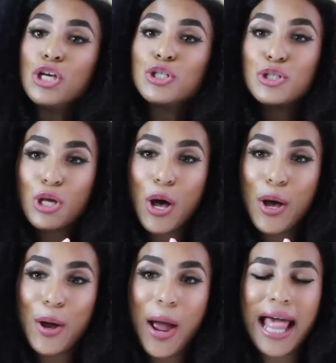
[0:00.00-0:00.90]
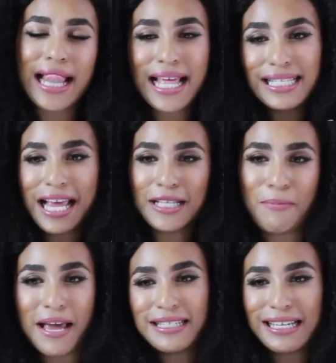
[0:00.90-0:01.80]
So this is
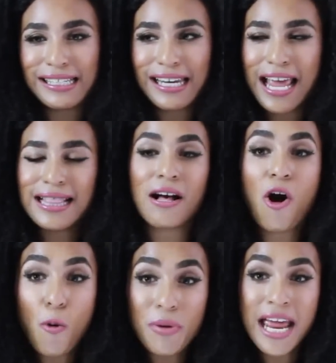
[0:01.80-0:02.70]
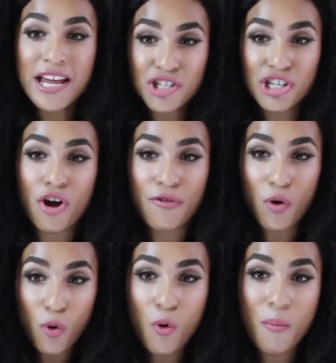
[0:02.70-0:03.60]
basically the culmination of
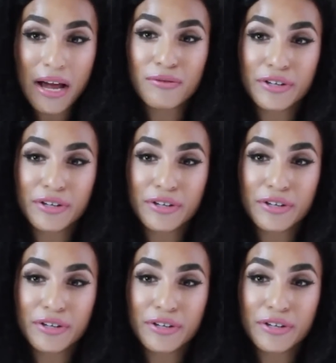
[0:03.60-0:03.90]
all my